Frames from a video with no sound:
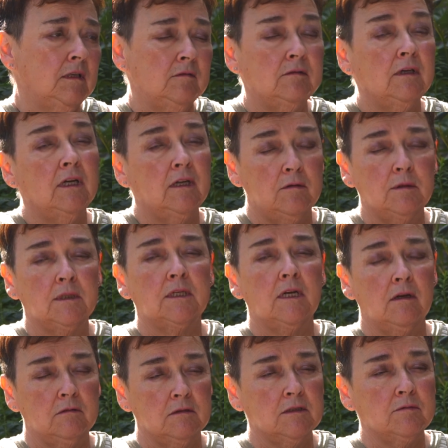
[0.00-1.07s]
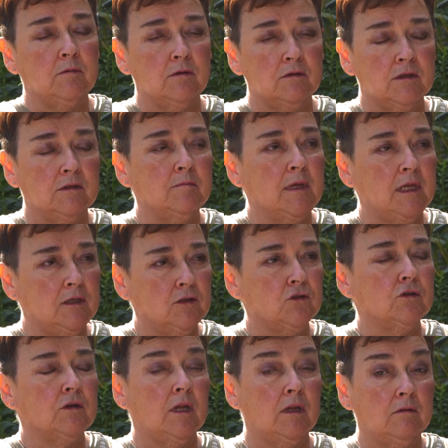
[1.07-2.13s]
Finally went down and spoke to the
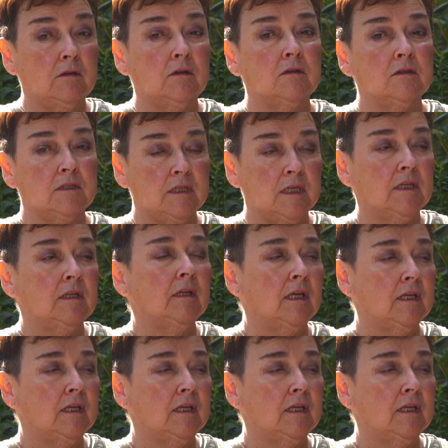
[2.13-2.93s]
manager down there and said,